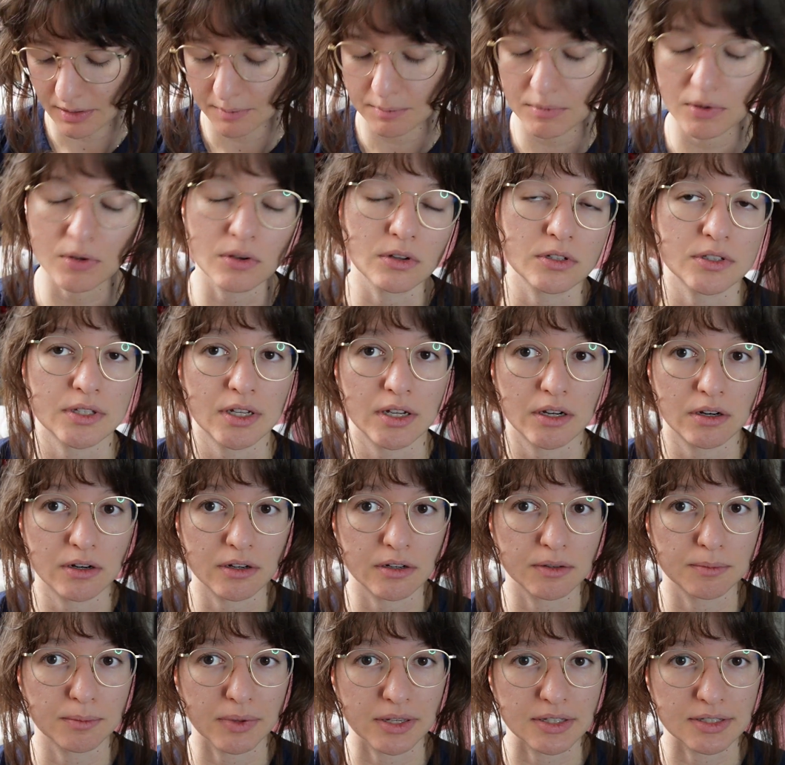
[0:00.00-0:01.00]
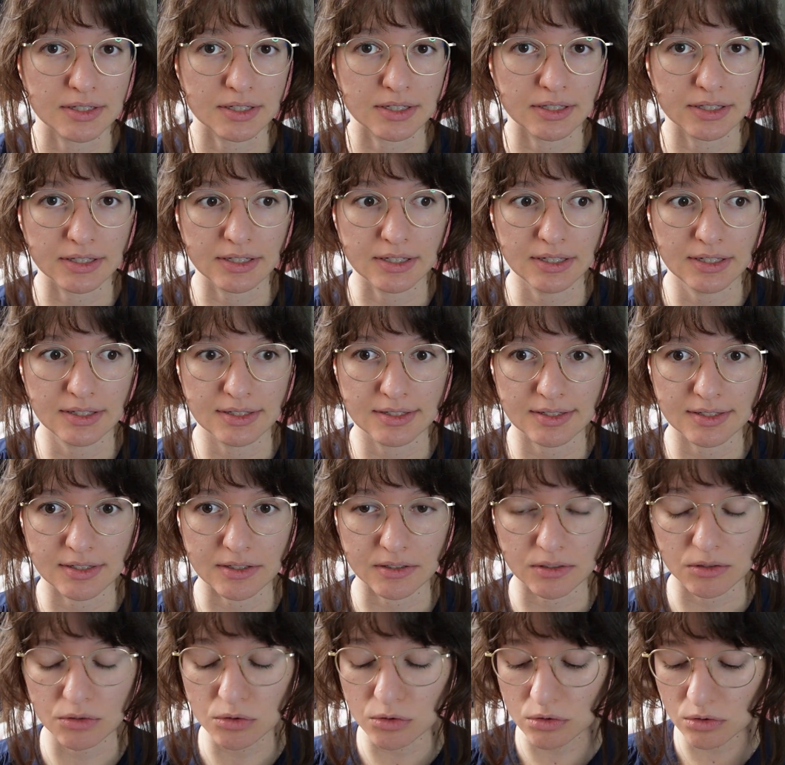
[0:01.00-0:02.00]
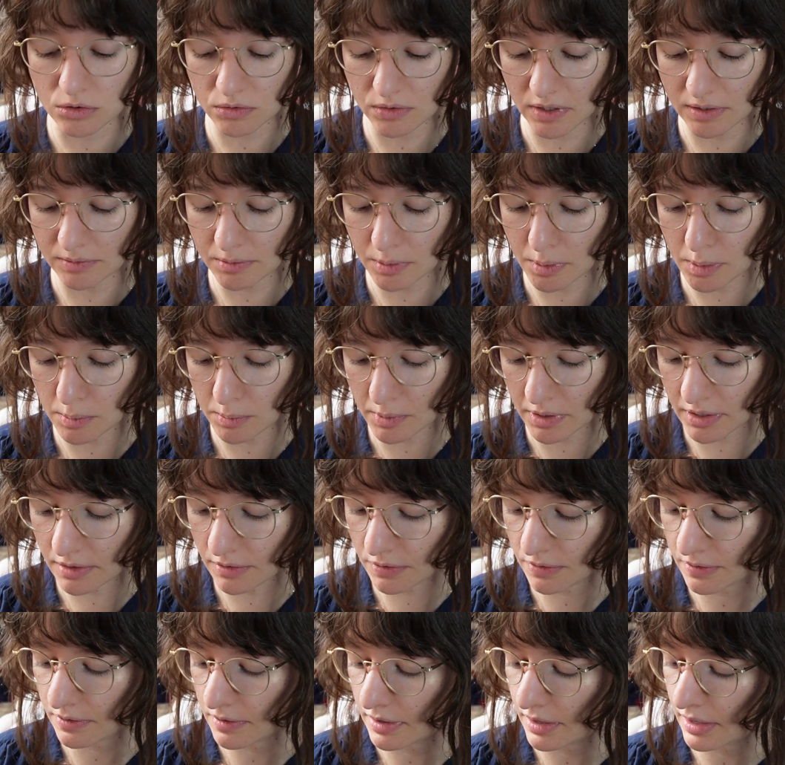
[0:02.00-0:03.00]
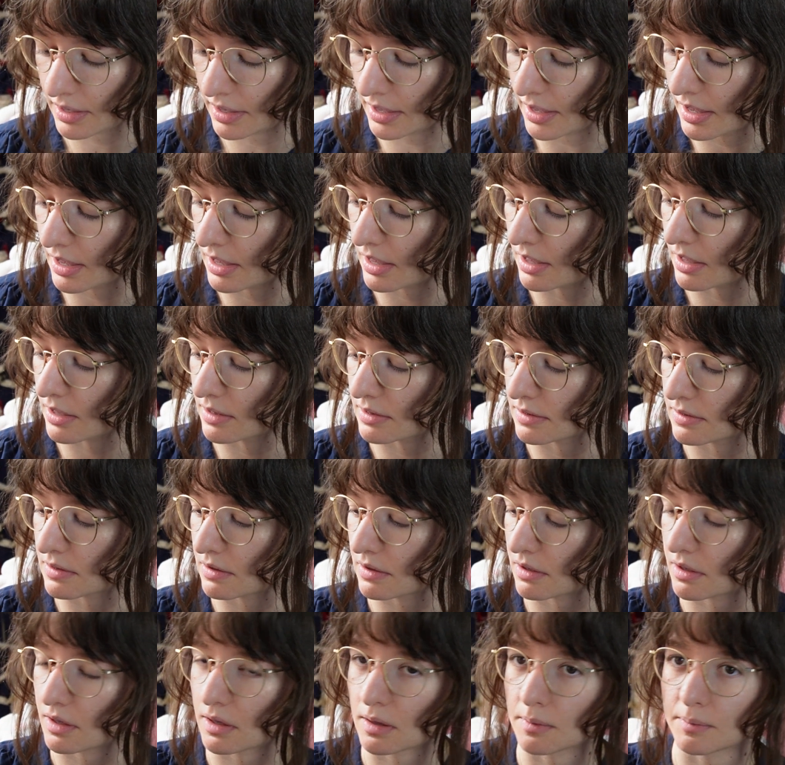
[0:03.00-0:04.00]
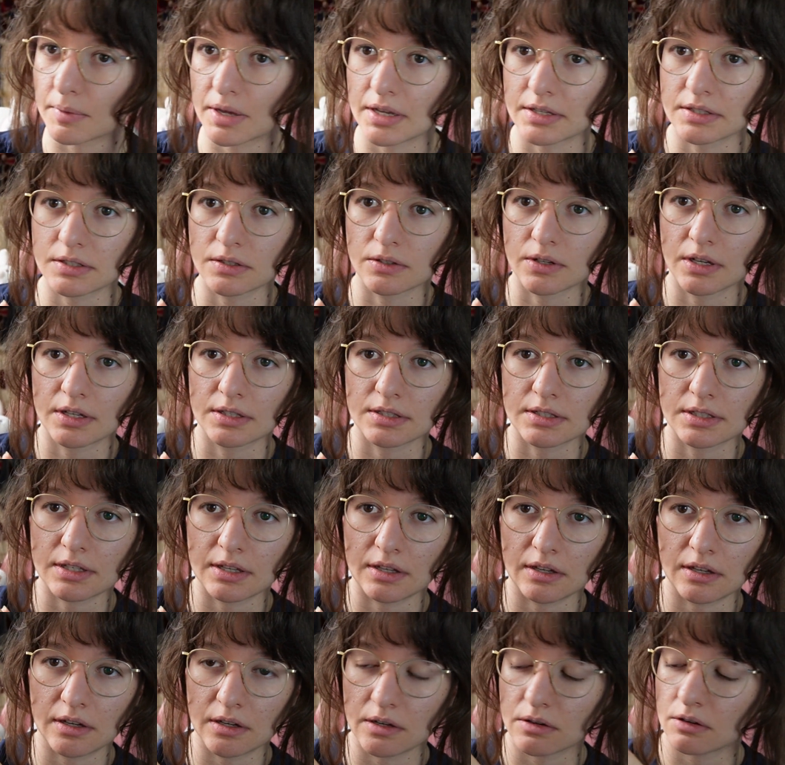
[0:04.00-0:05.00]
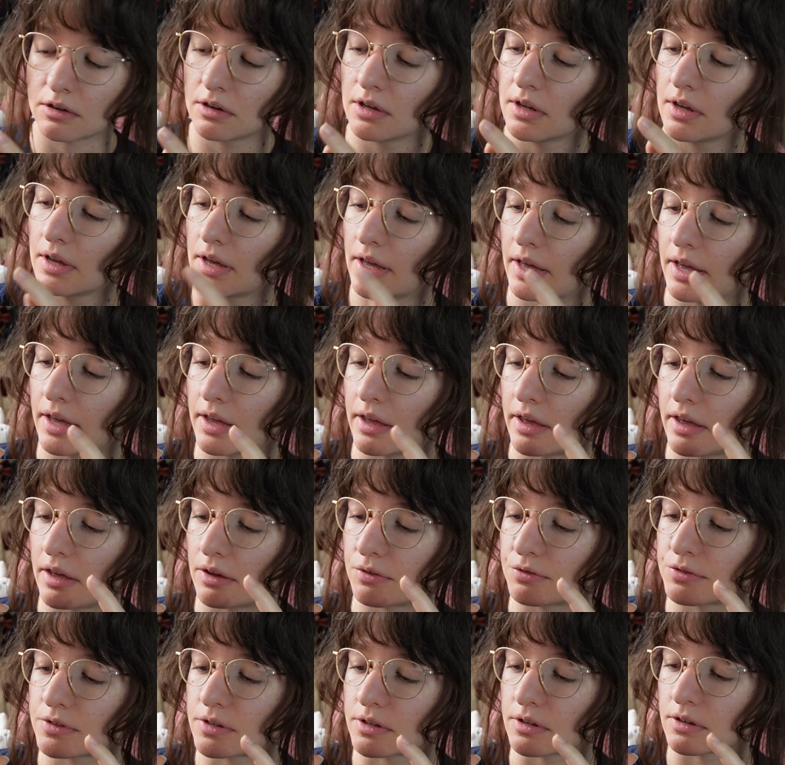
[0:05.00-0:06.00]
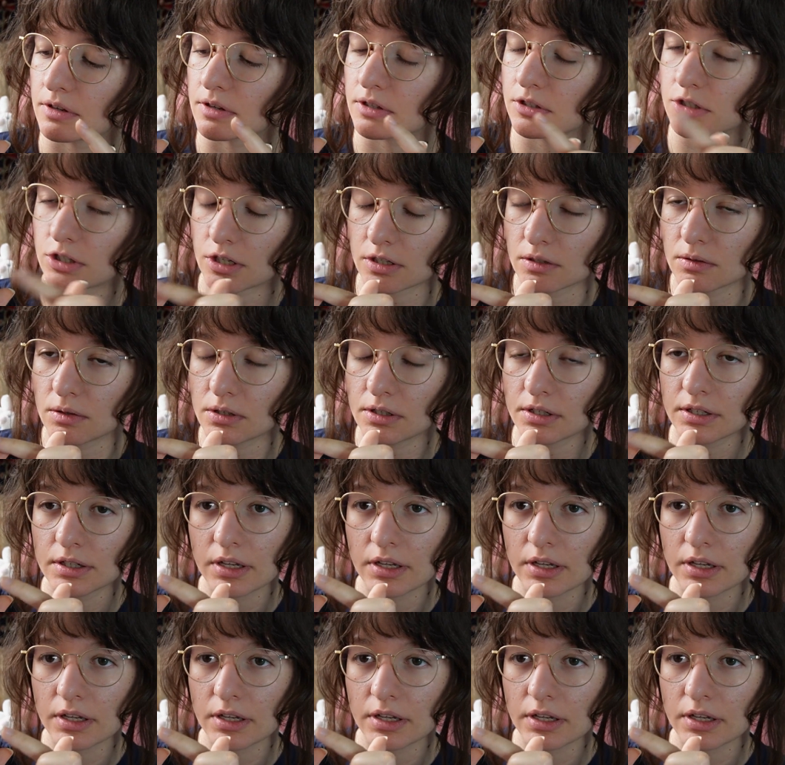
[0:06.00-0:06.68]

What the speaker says: because they are basically easier to travel with. And as you can see here, I have the general